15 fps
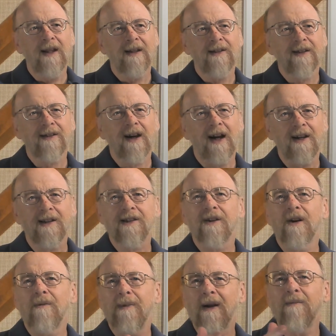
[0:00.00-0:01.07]
societies that
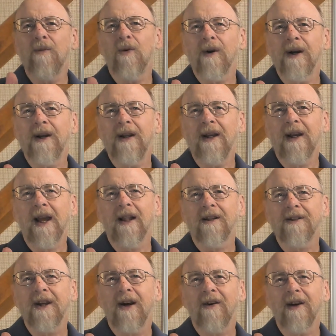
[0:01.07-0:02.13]
are a bit more
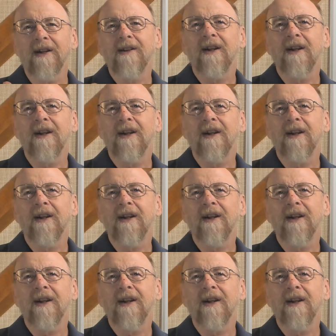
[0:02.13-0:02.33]
egalitarian